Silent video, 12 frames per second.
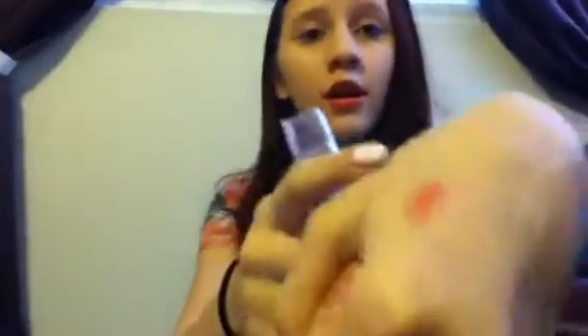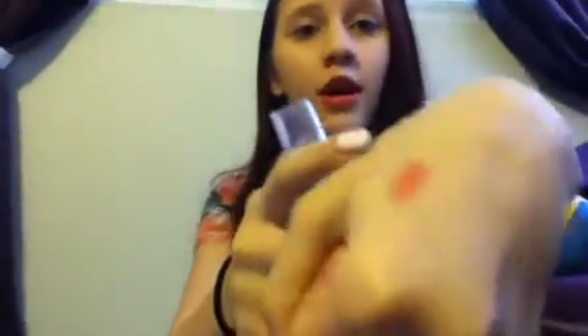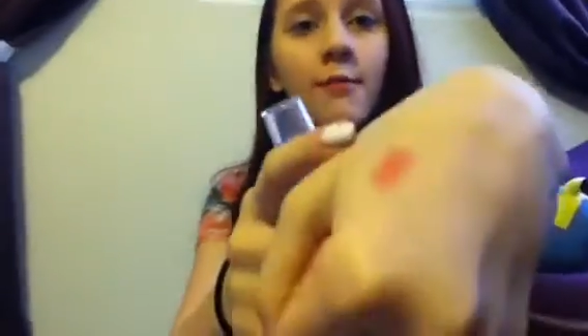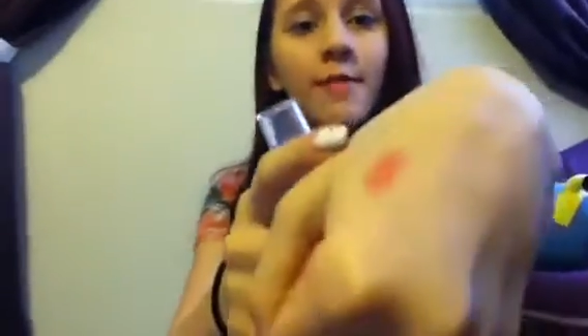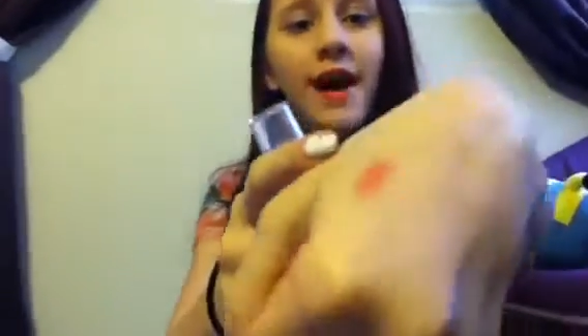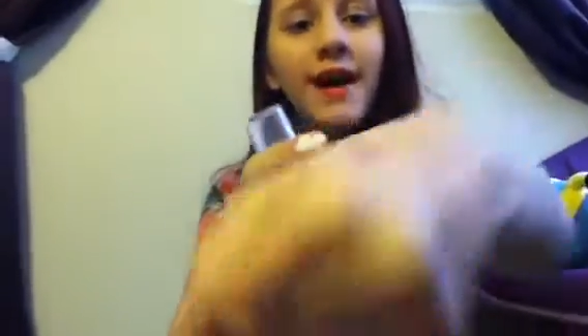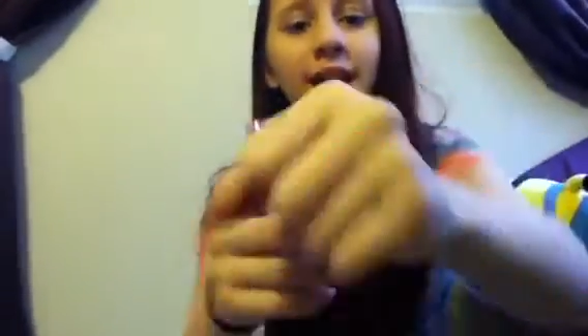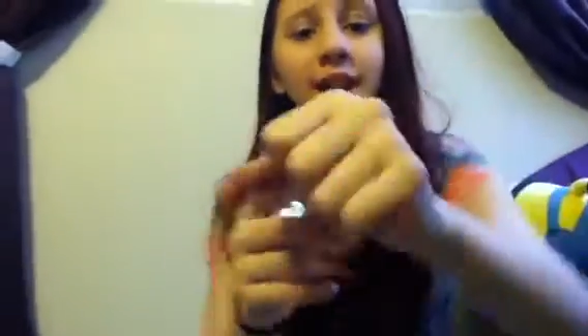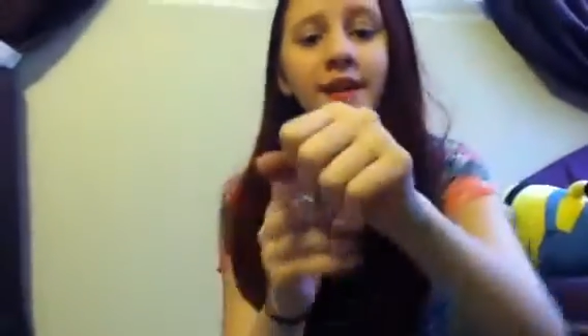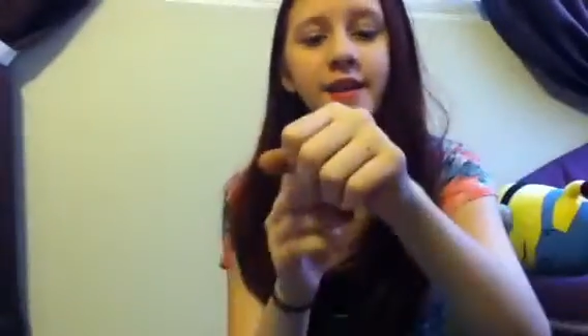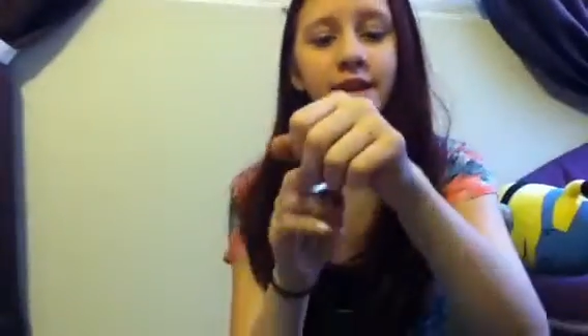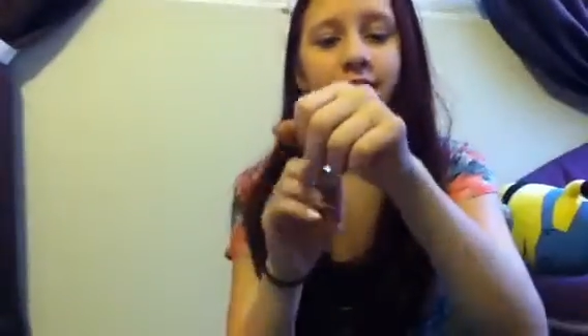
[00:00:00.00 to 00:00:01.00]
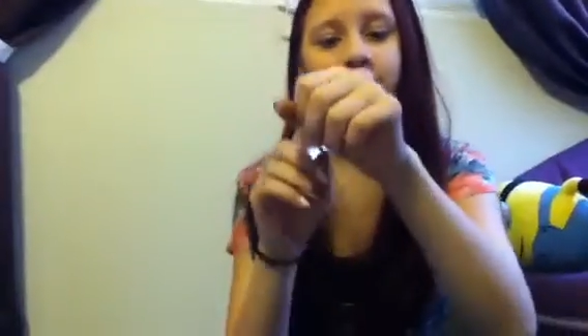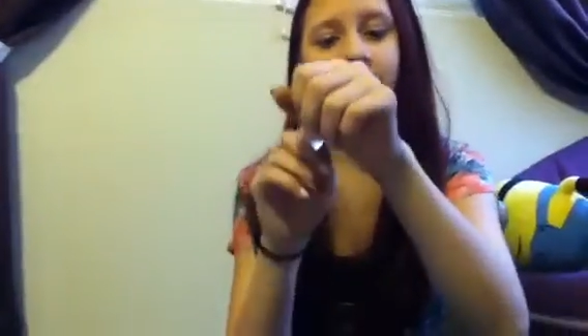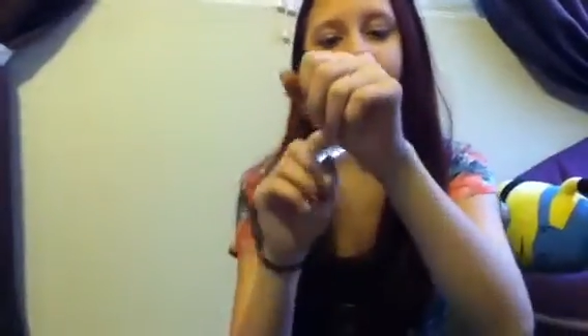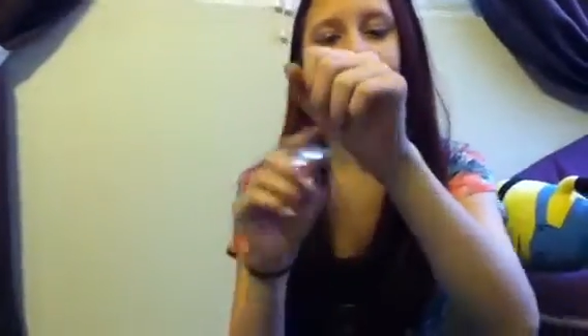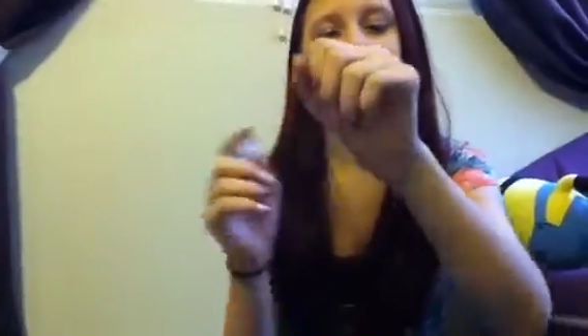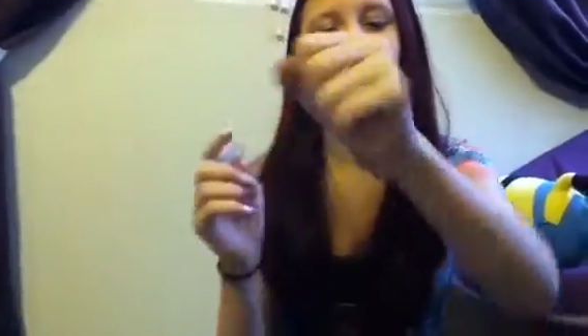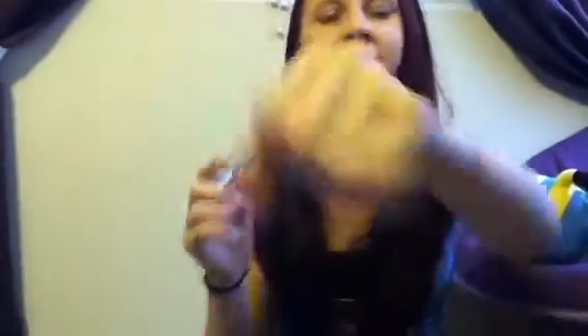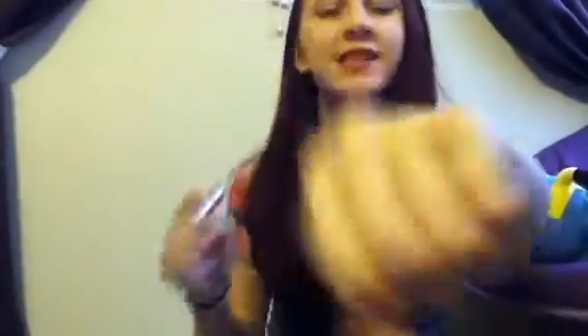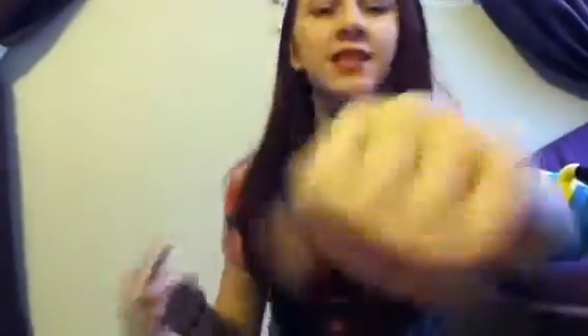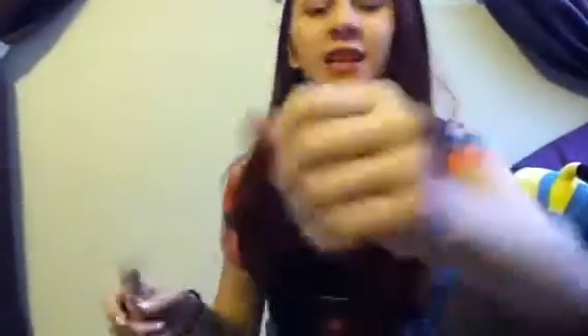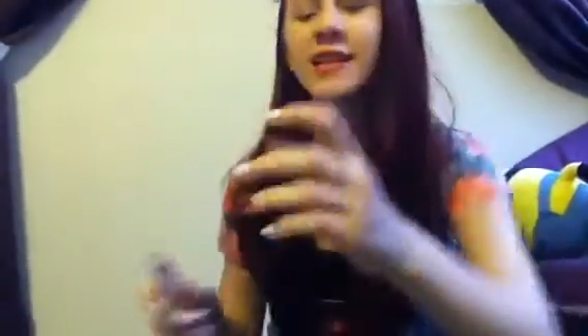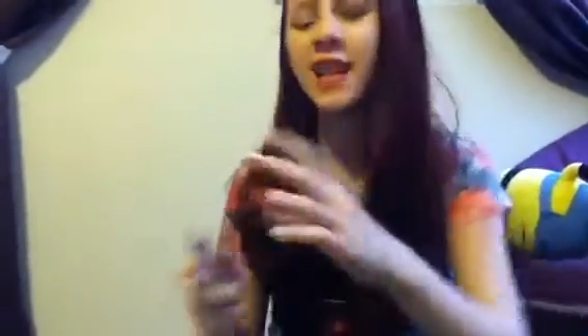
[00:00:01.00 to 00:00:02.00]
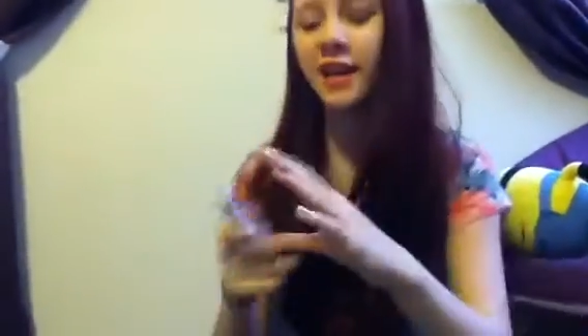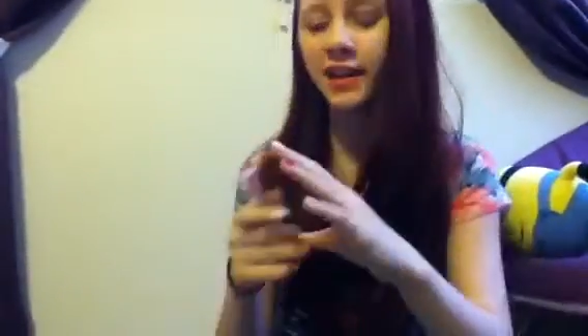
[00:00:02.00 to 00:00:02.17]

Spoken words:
on my hand, and it's like this, like it's kind